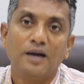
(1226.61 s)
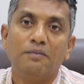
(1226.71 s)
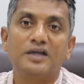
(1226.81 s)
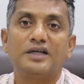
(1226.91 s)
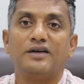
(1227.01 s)

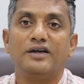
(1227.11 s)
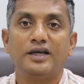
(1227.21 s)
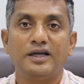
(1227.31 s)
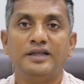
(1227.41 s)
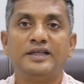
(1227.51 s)
but
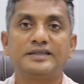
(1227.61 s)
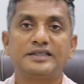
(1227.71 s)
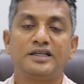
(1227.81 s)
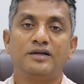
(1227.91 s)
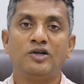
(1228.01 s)

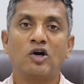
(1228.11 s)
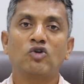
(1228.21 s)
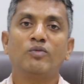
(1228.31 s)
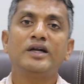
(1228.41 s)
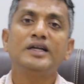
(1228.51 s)
this
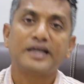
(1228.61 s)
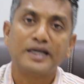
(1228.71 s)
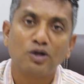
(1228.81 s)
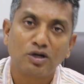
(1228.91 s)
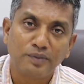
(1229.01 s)
document
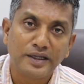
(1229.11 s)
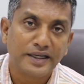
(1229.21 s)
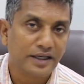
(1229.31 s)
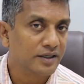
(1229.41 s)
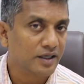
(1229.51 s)
cannot be
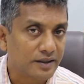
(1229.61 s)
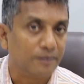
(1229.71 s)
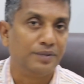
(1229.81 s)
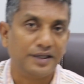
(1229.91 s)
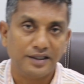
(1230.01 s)
neglected
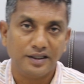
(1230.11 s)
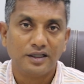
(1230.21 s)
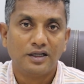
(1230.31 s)
completely.